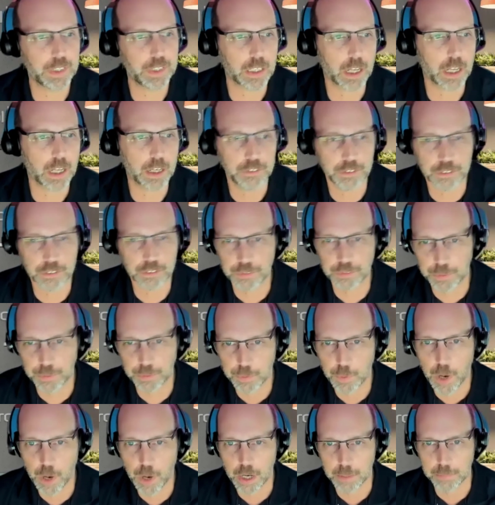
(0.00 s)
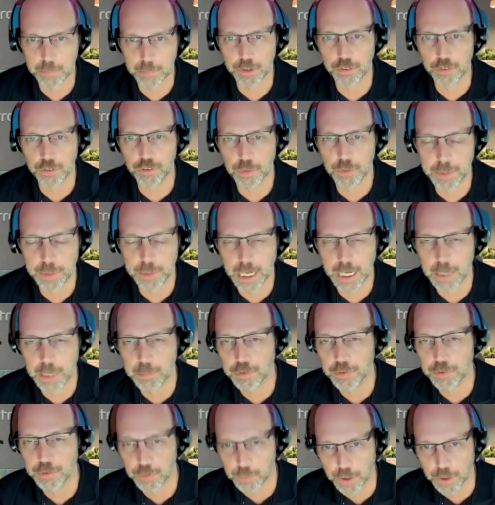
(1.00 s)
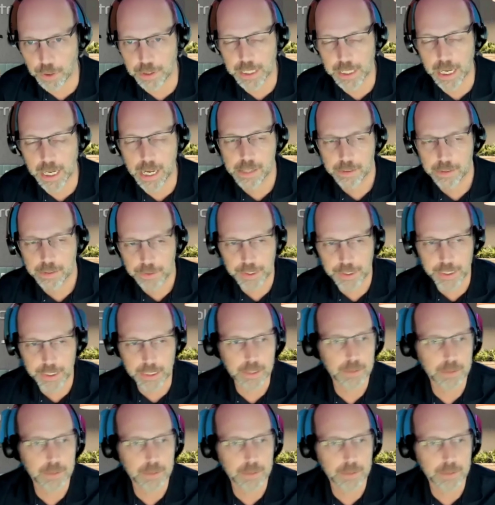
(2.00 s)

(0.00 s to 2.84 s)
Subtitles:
license requirements to be able to run the ALD?